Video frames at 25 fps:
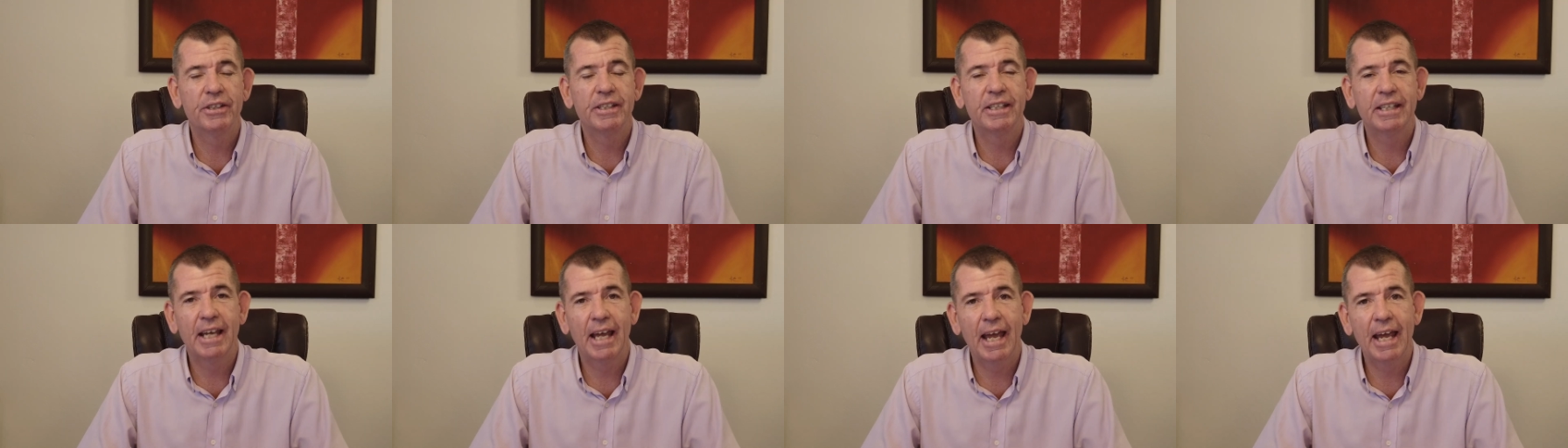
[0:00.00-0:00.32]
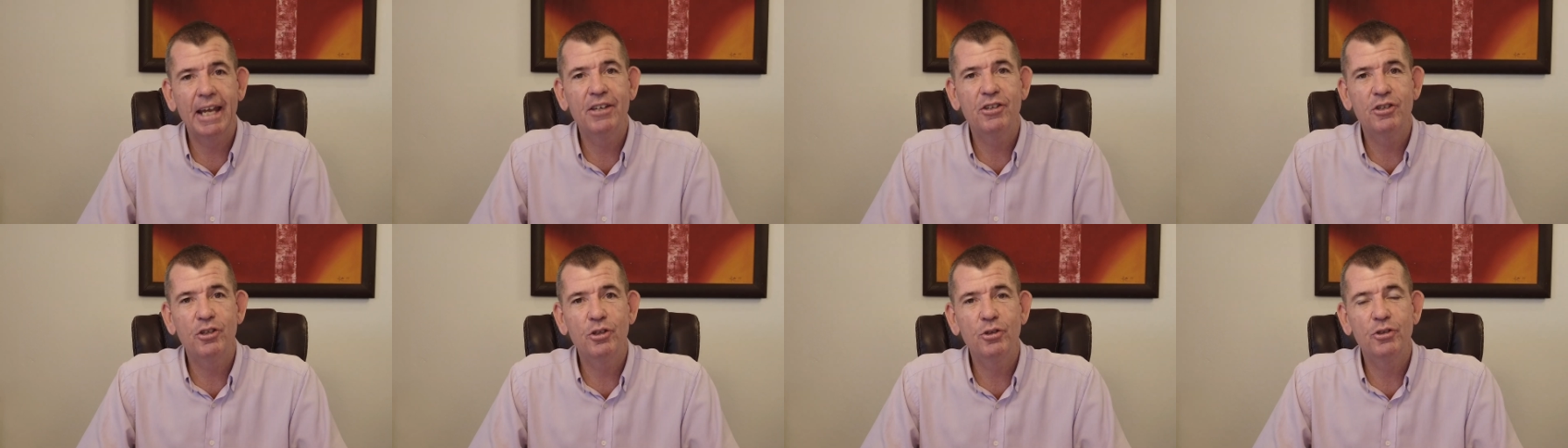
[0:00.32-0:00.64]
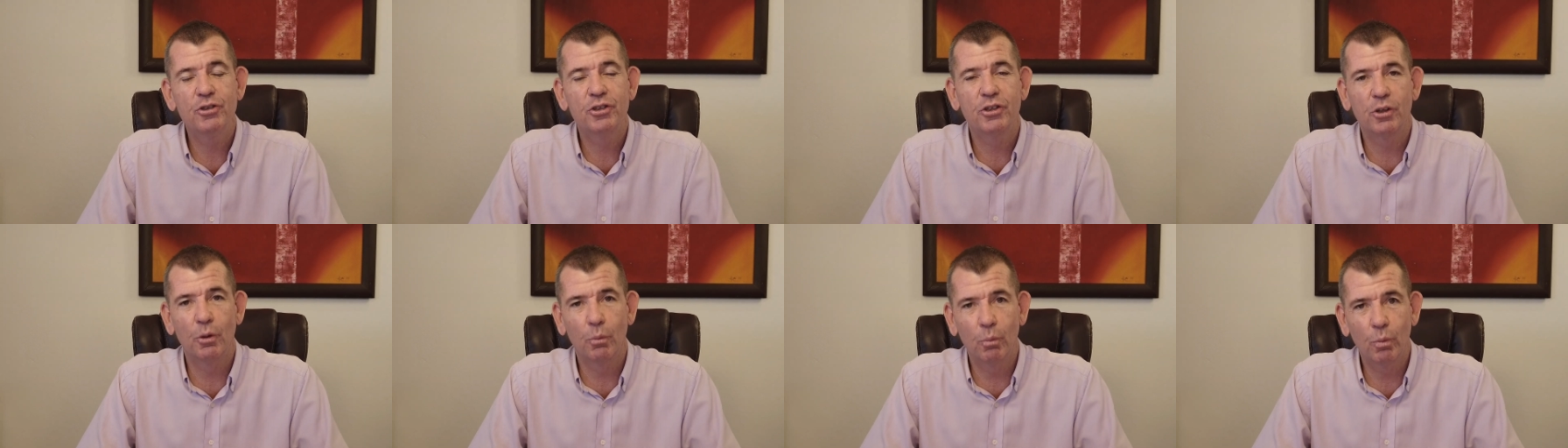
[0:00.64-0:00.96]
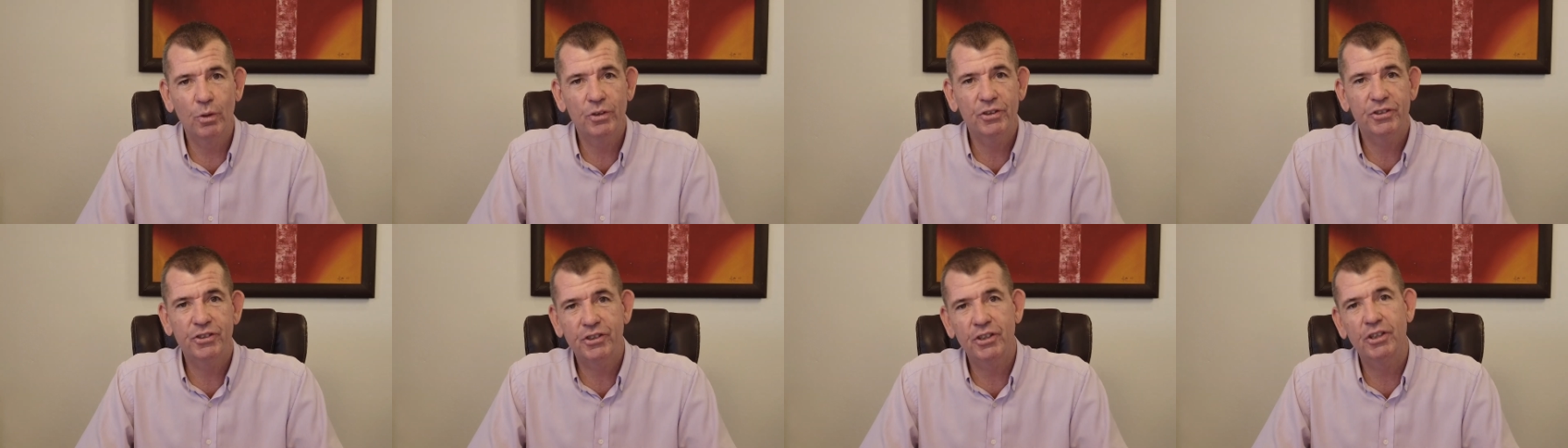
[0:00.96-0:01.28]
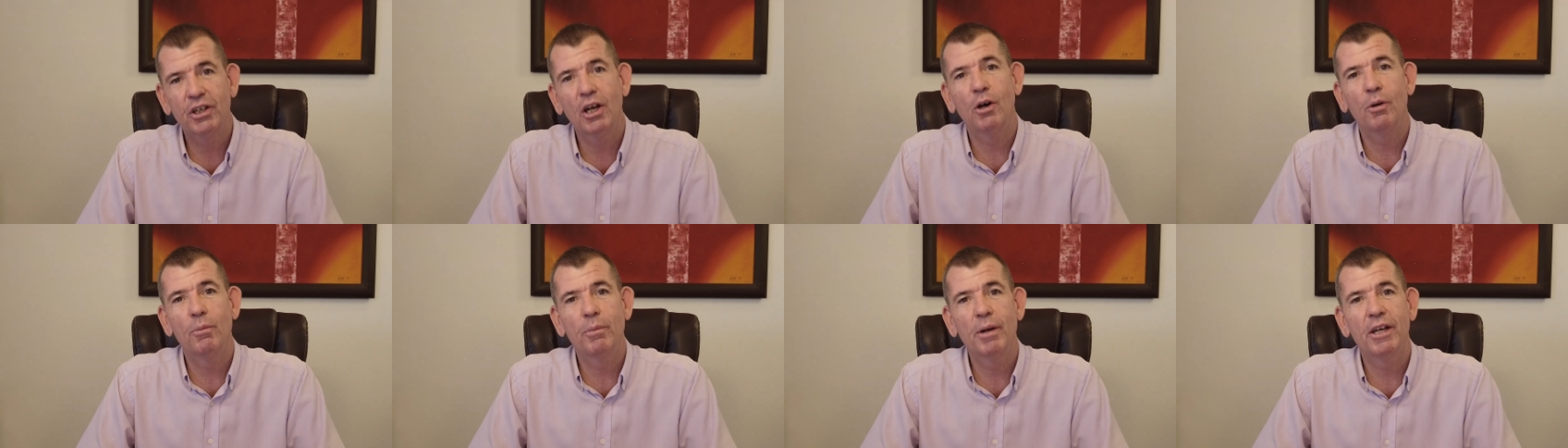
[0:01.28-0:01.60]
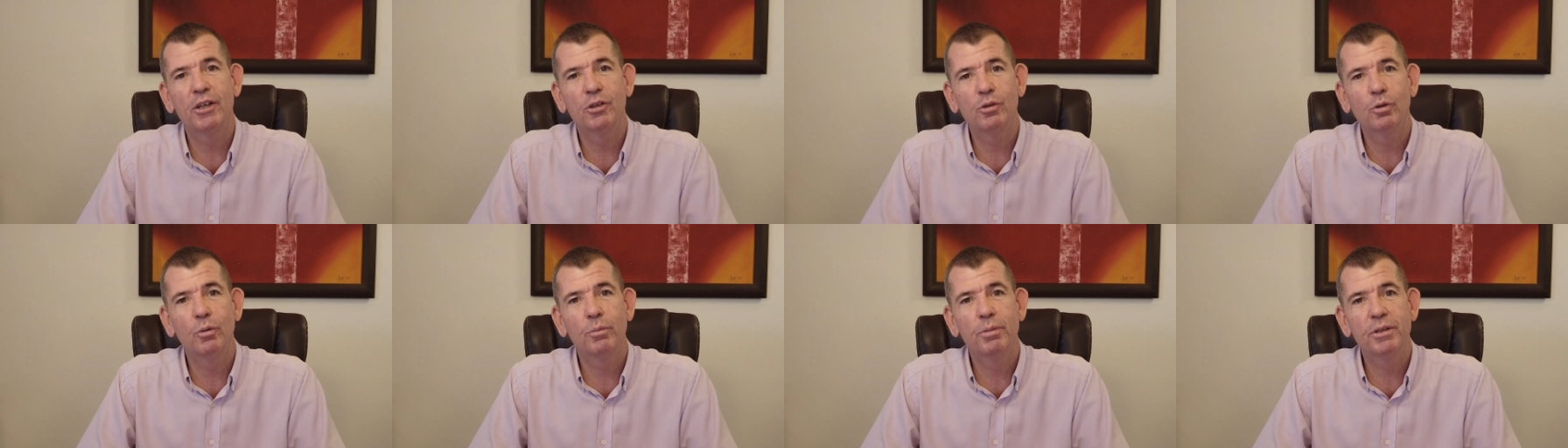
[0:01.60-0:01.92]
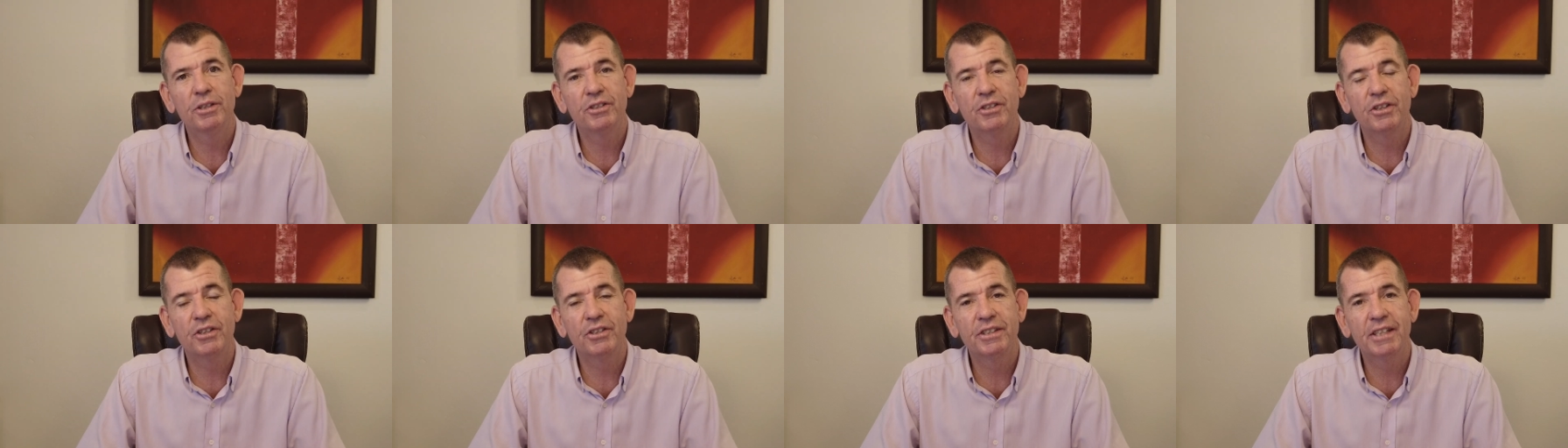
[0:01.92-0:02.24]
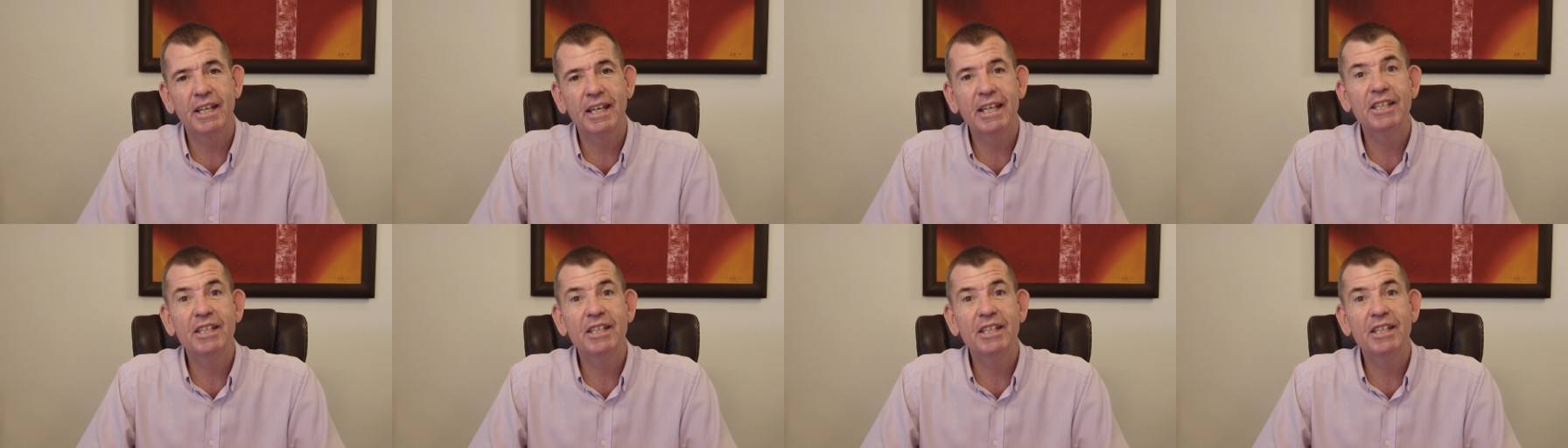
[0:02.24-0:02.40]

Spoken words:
the end user that wants to know about your business